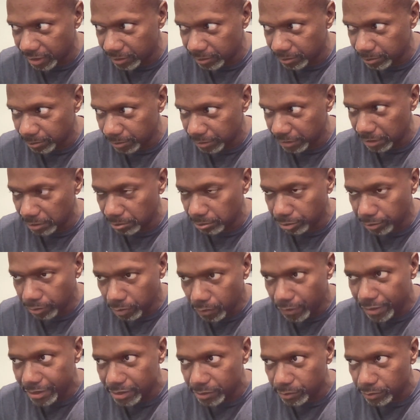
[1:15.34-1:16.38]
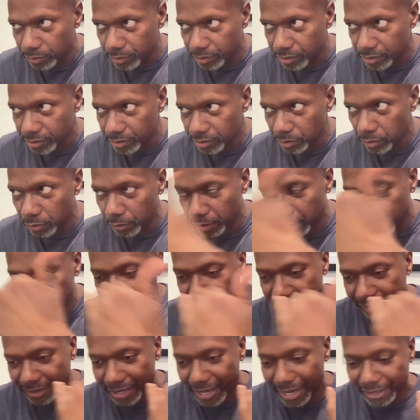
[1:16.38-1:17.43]
but the employees was,
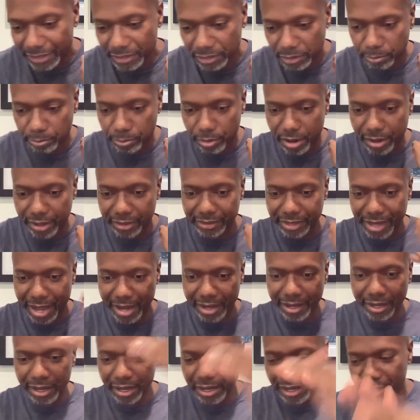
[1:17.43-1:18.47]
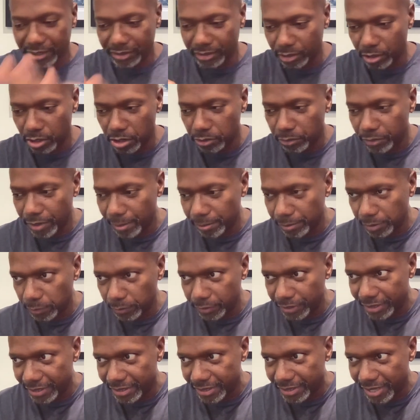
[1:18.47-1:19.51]
it led to the parking lot. It's a long ramp that
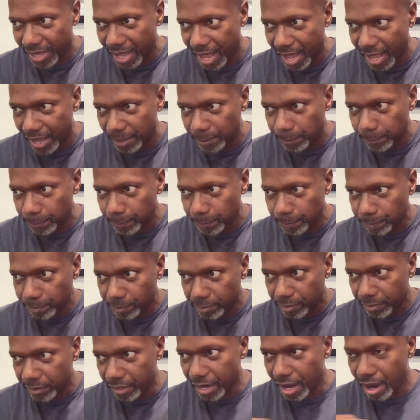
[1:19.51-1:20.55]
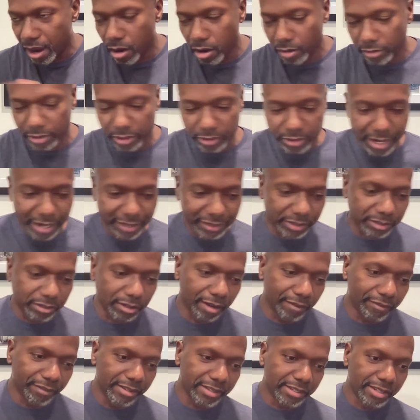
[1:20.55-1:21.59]
went inside the doctor's
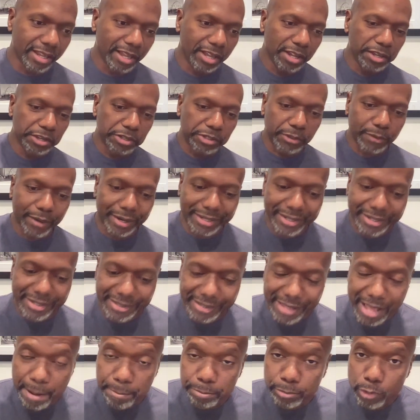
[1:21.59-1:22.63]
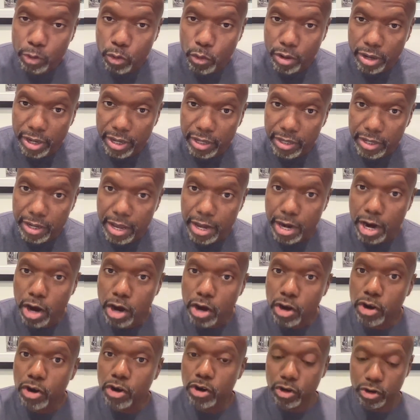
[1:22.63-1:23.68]
office. So I stepped on it, and I
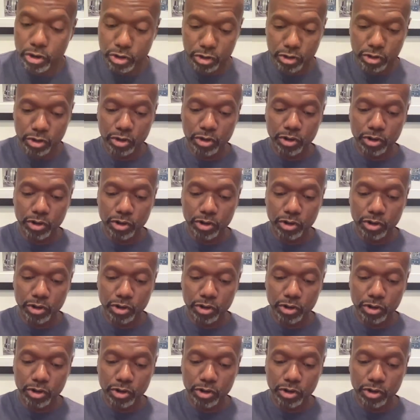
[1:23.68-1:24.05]
heard,